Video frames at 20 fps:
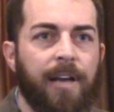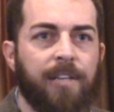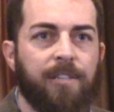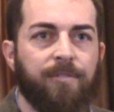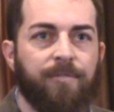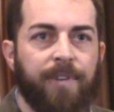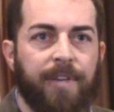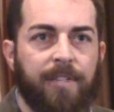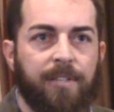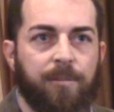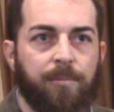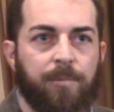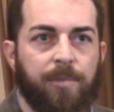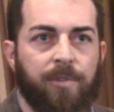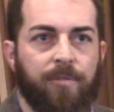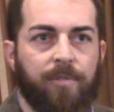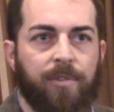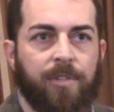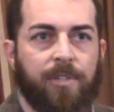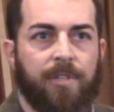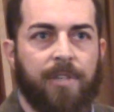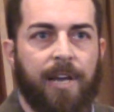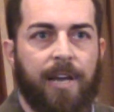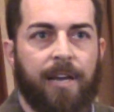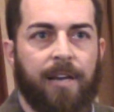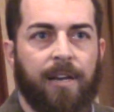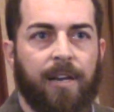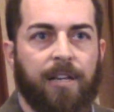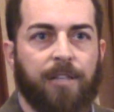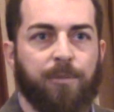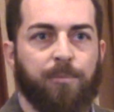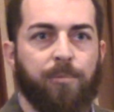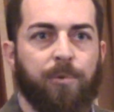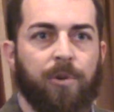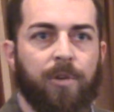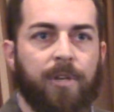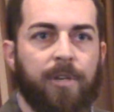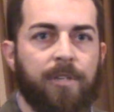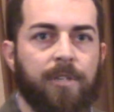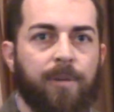as victims of the state, as
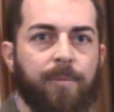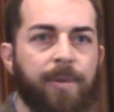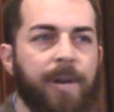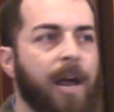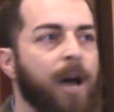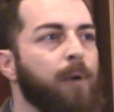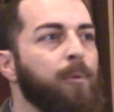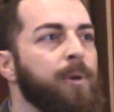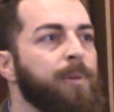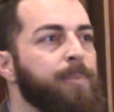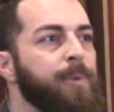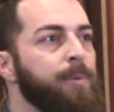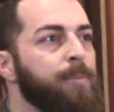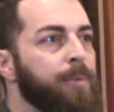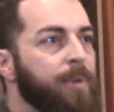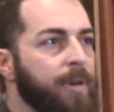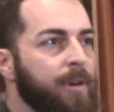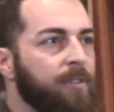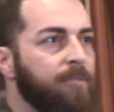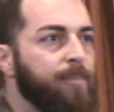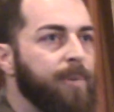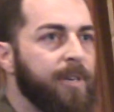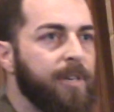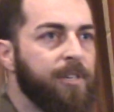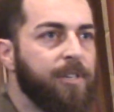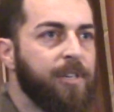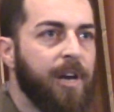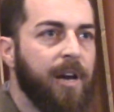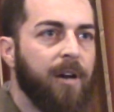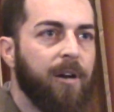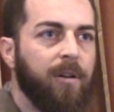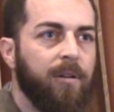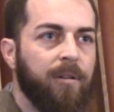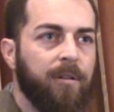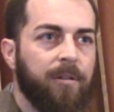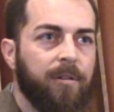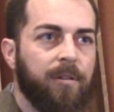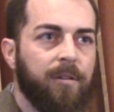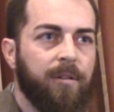bullies. I mean, how many people here have been to jail?